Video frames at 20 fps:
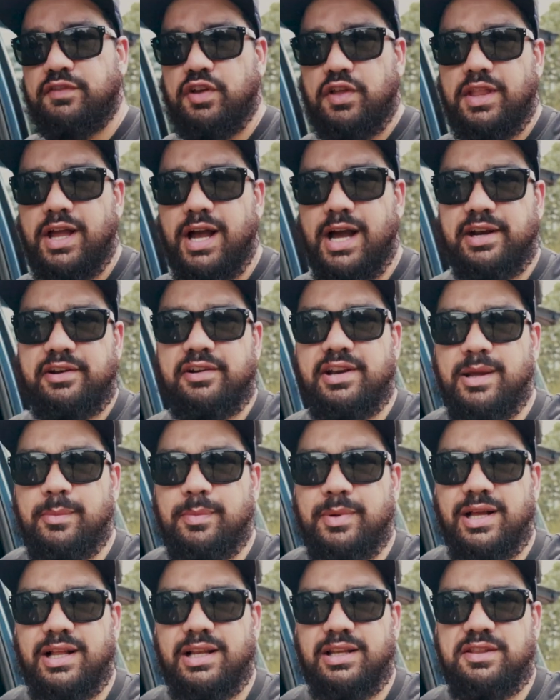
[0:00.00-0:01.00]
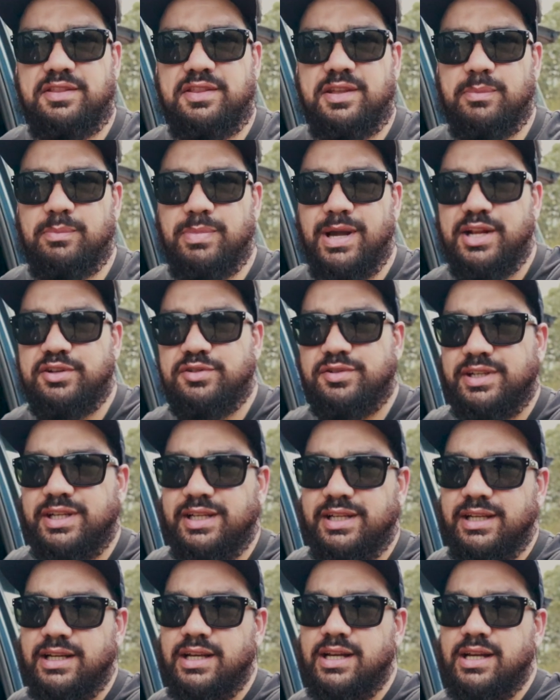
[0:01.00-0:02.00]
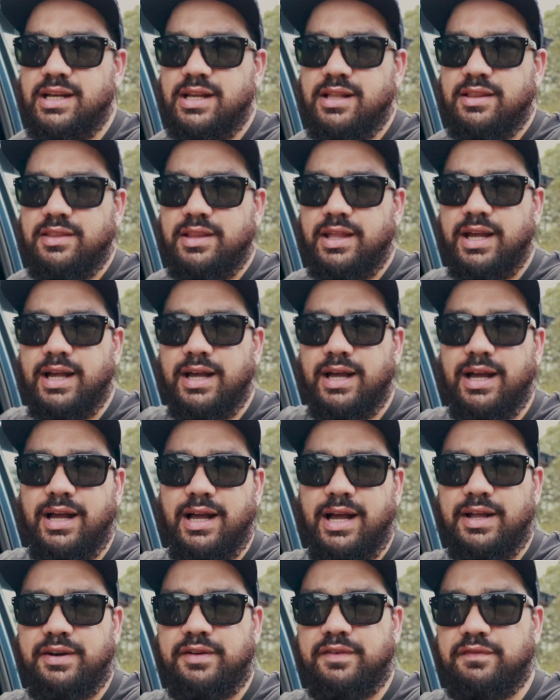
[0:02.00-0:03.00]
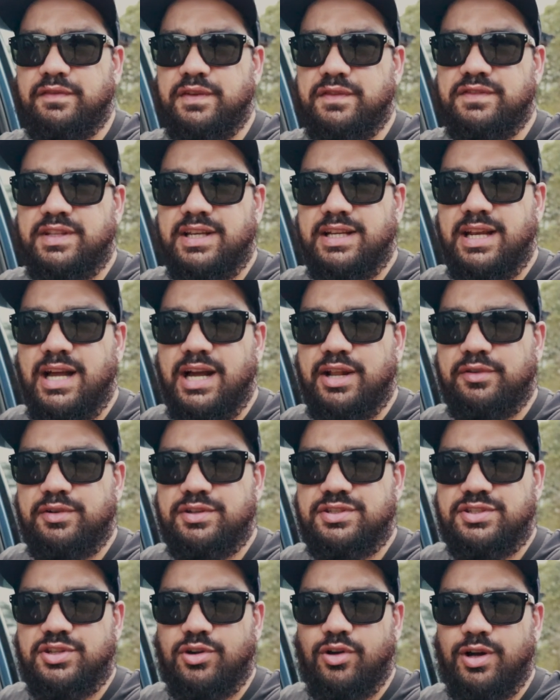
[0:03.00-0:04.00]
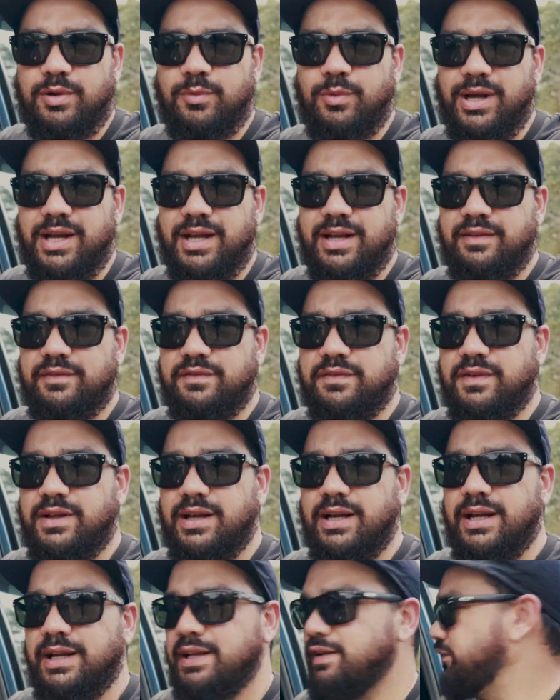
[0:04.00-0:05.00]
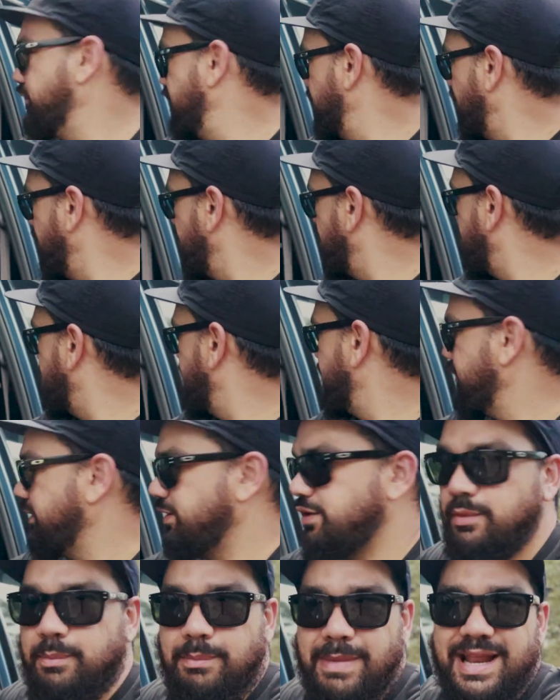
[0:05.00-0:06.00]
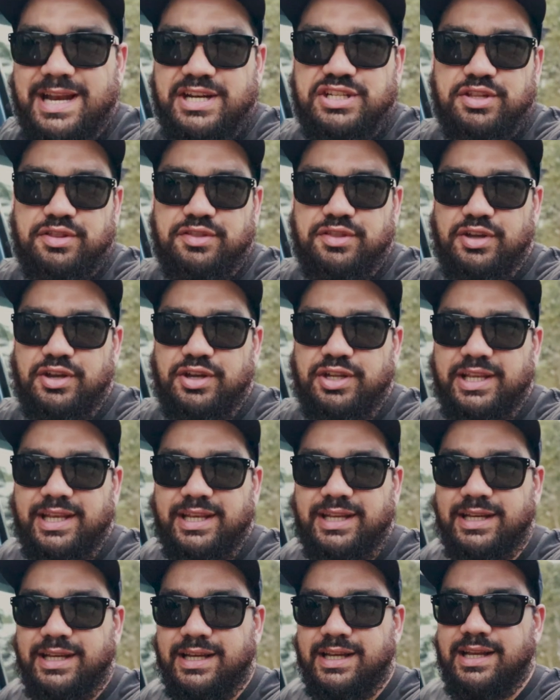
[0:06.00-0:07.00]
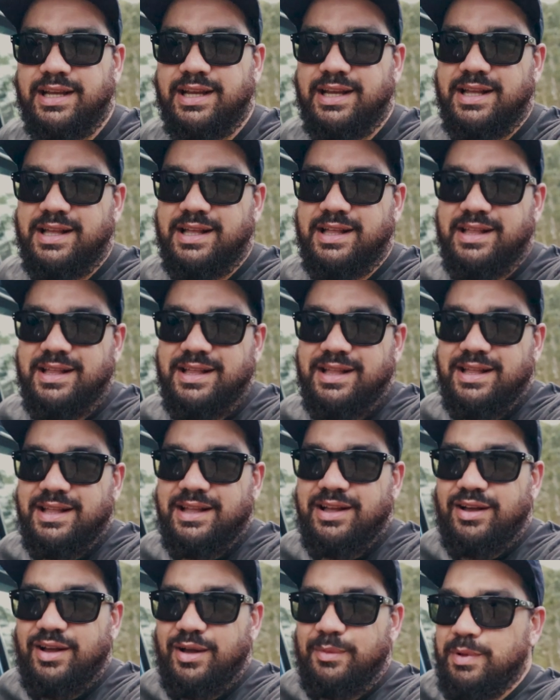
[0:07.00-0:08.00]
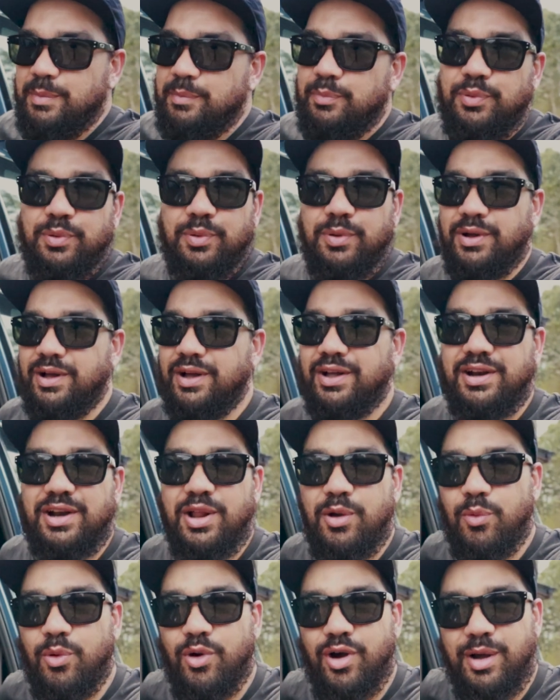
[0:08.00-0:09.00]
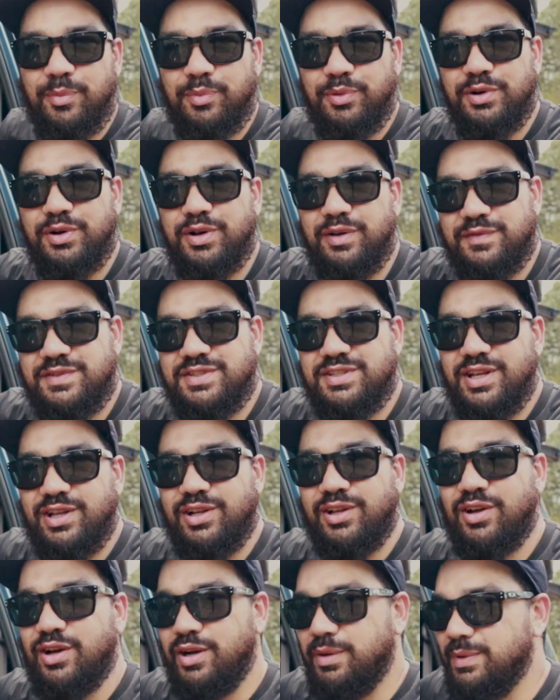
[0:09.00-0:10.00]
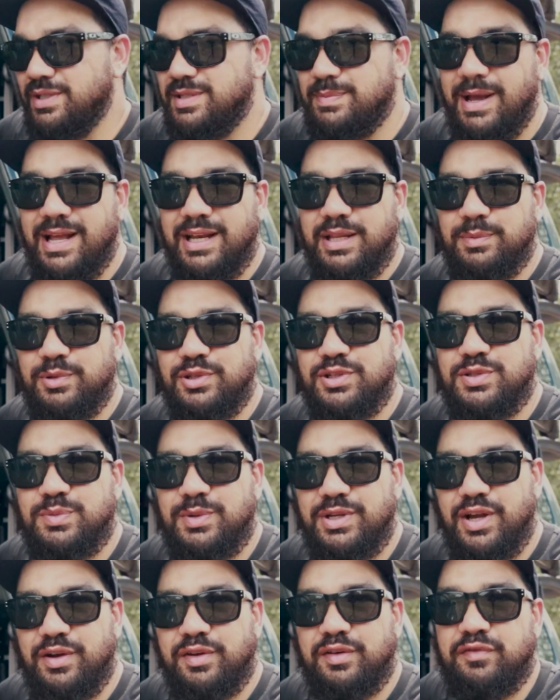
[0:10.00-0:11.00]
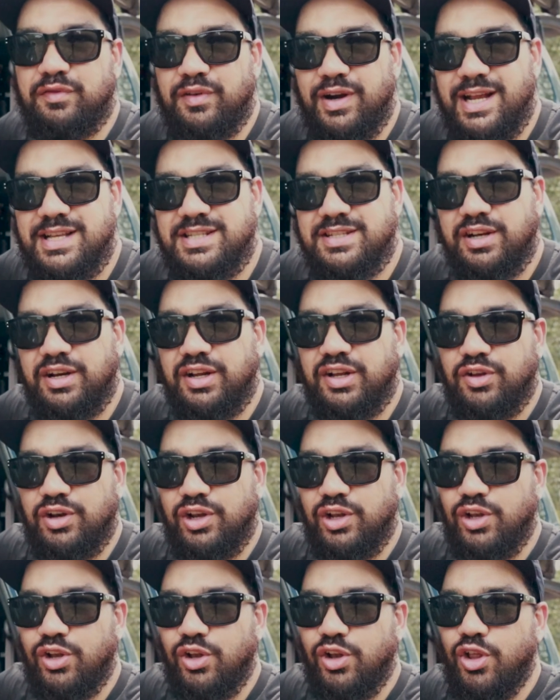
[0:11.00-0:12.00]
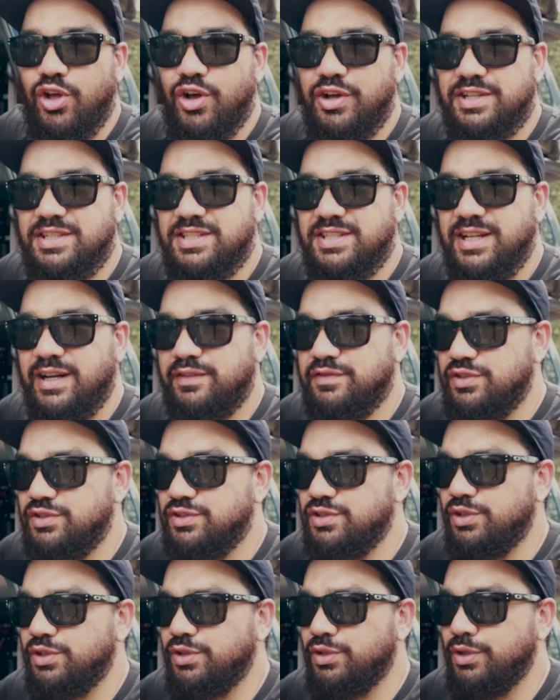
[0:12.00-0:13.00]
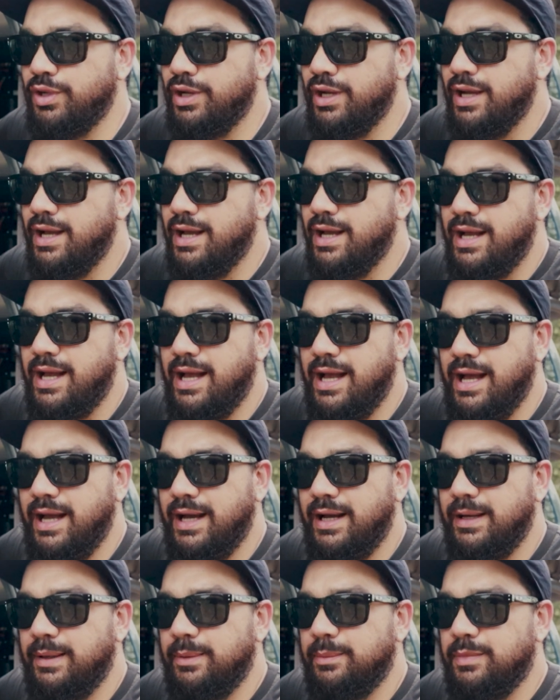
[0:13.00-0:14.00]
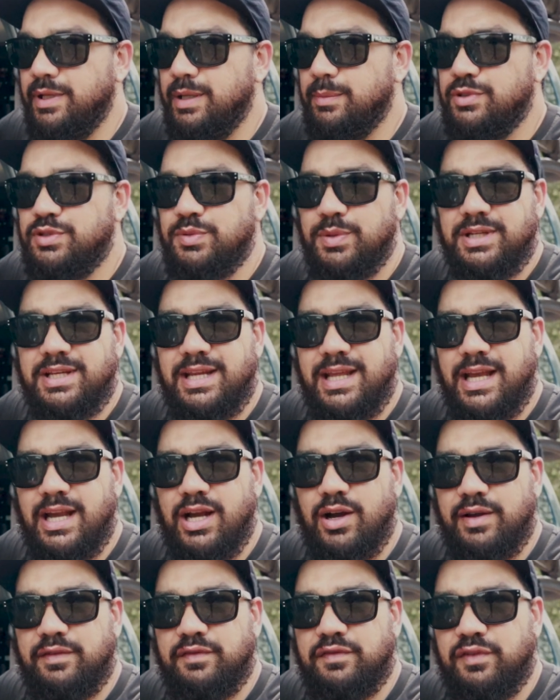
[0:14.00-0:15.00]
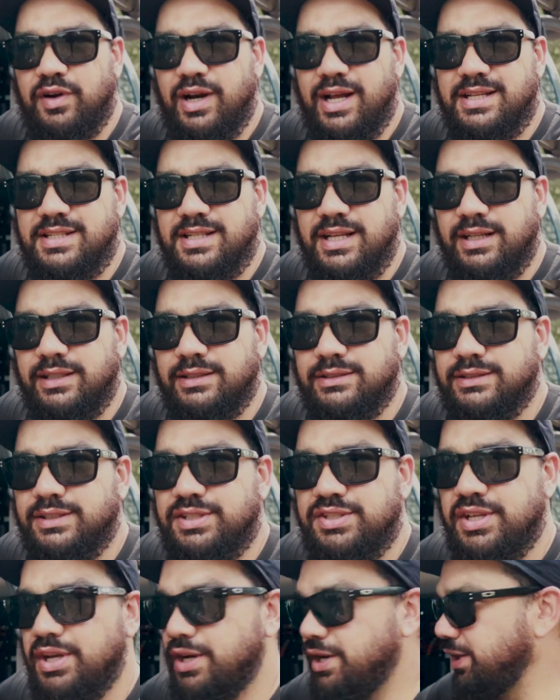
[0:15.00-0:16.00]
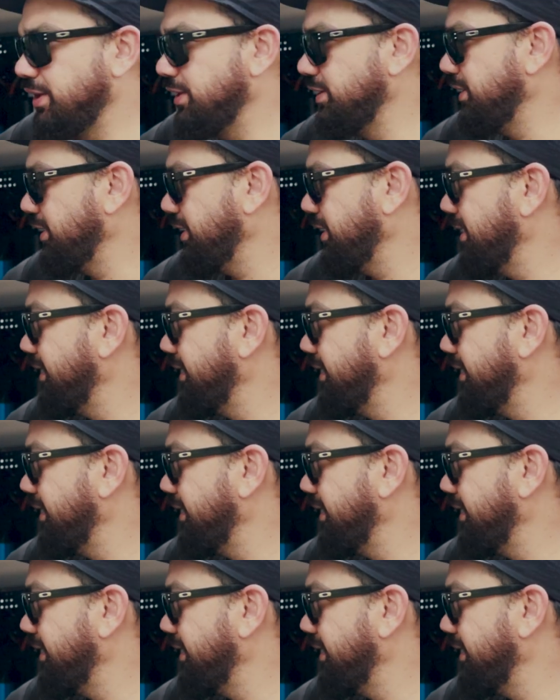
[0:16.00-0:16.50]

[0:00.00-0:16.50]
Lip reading: you've got the 100 amp hour lithium battery, the 1500 sine wave inverter, the manager 30. I don't know why I put it off for so long. It's mainly because we're going to Fraser and I've got a lot of stuff to do in between now and Fraser. So